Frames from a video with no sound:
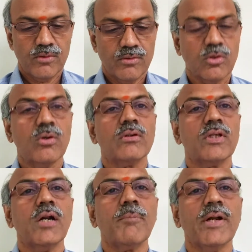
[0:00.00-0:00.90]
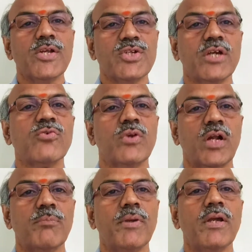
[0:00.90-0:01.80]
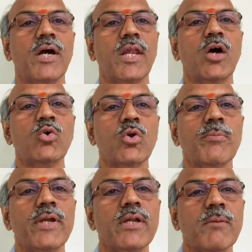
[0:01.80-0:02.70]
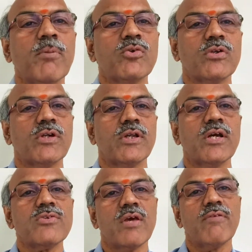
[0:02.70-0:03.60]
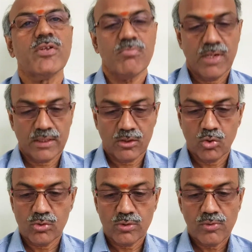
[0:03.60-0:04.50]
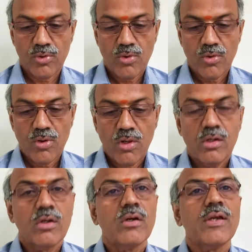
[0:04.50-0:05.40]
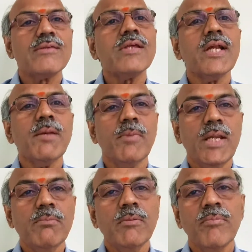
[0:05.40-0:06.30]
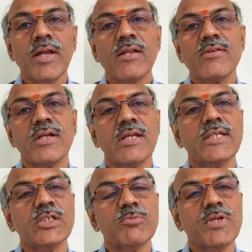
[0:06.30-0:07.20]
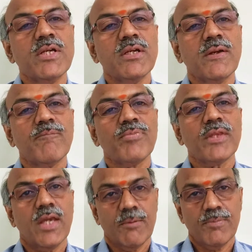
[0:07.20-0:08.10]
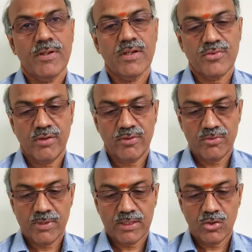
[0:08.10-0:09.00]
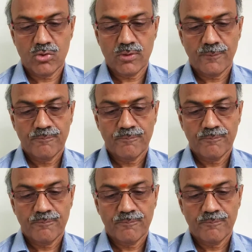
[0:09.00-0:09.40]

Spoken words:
So third party checks will not be allowed to be deposited in a savings bank account. Is there any minimum balance that needs to be kept under savings bank account?